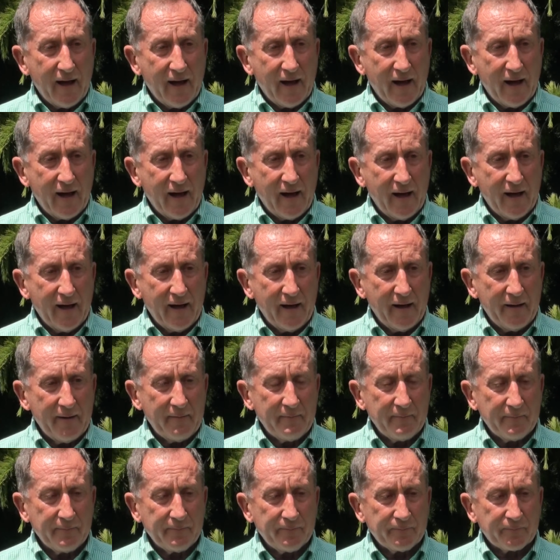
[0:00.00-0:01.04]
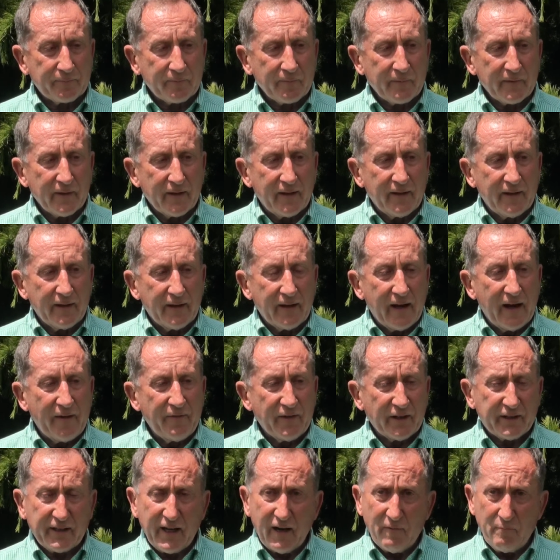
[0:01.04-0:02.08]
and
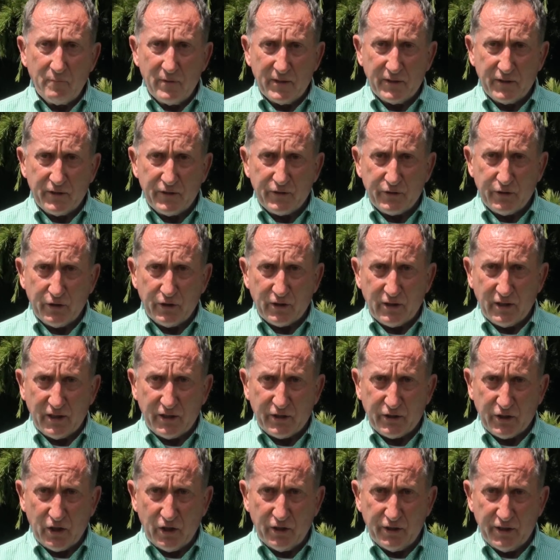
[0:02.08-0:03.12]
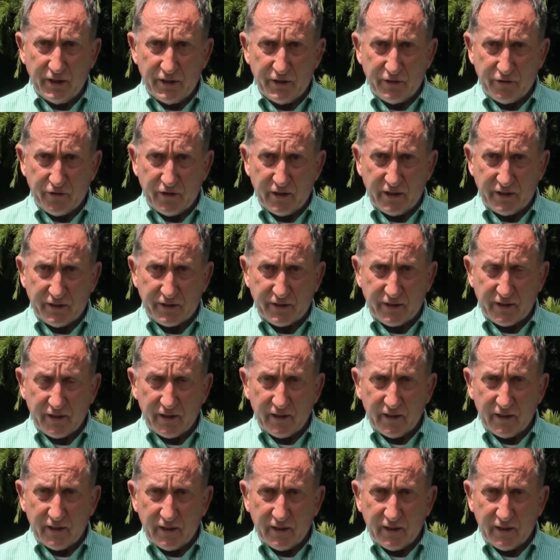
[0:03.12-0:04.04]
the government certainly showed interest